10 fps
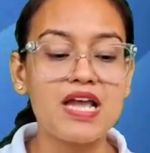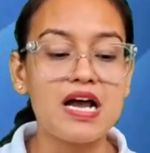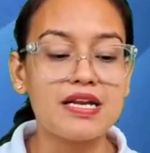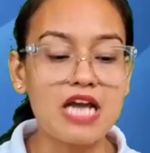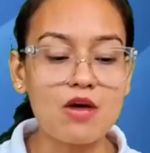
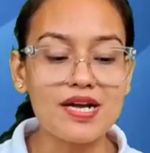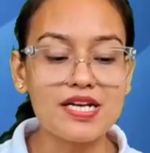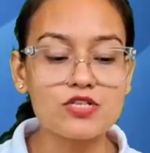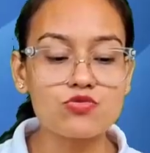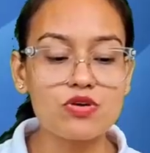Now, my dear
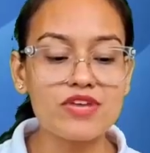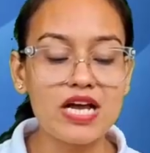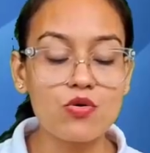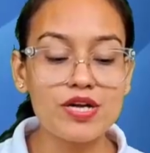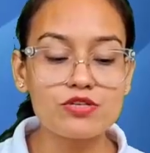student, we are
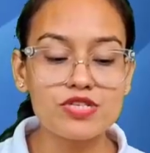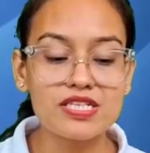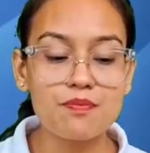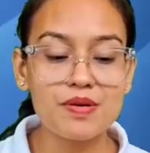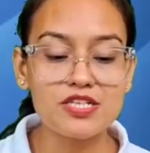going to see the
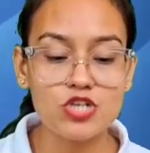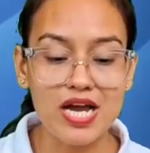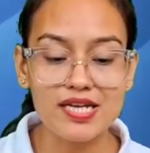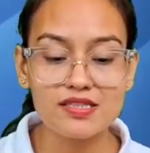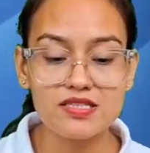
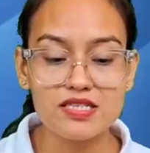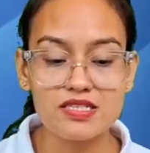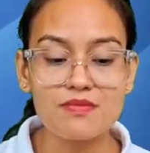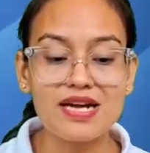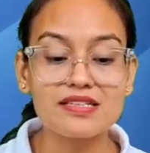panchayat system
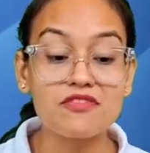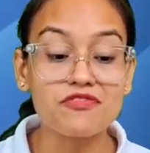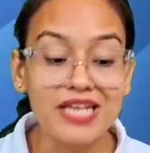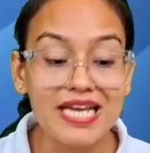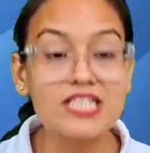at the
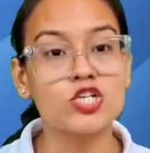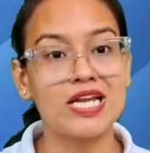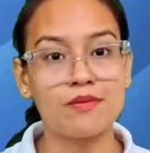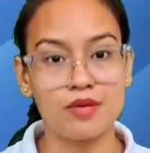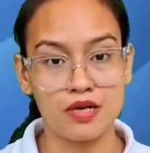village
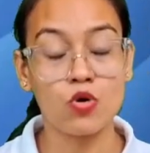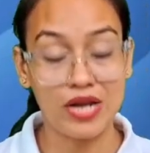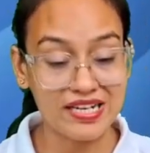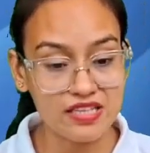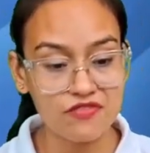level. Okay, at
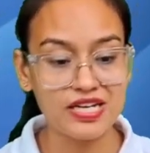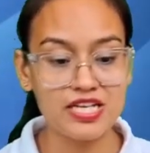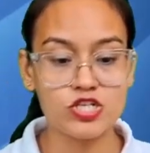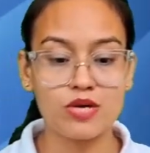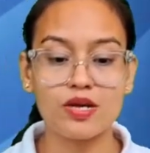the village
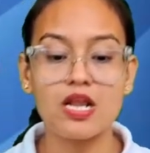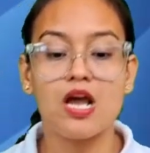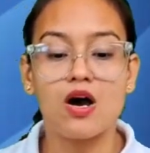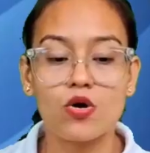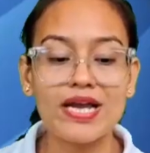level.
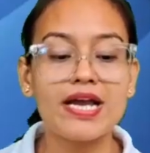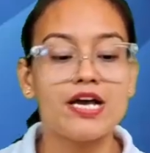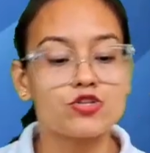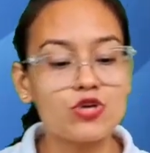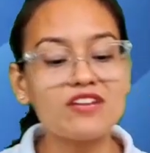Okay, so
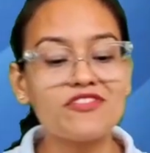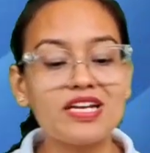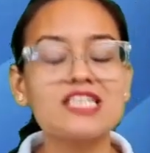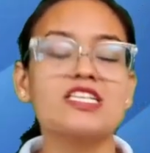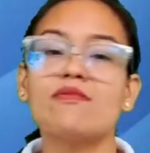at village
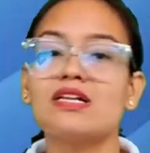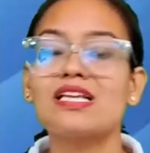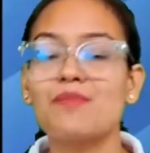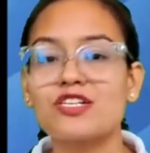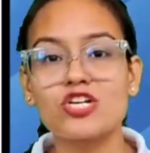level, the
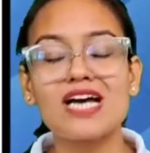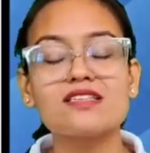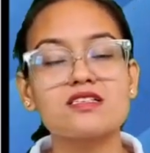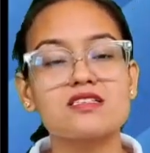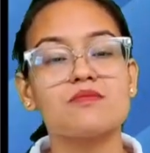panchayat
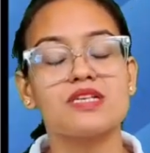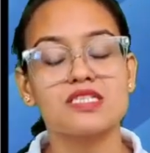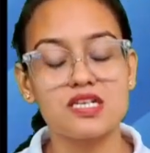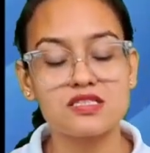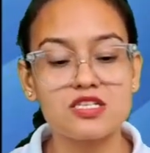system is
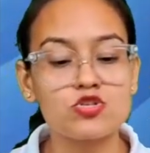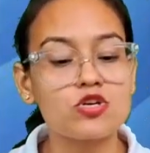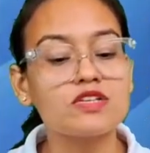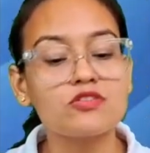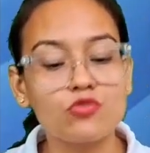consist of the
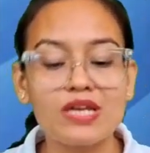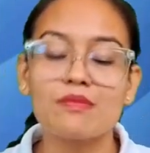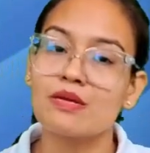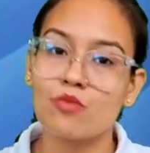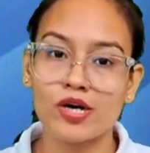three main
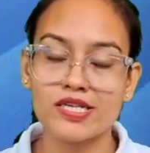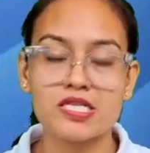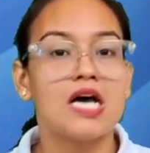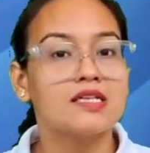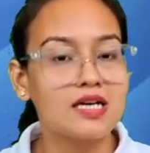bodies:
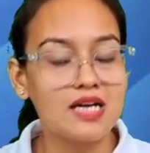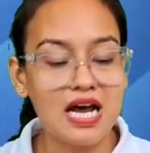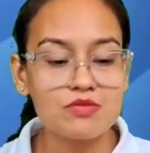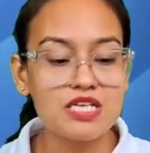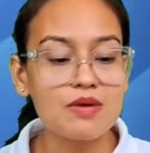the Gram
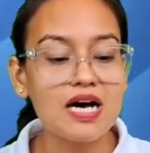Sabha,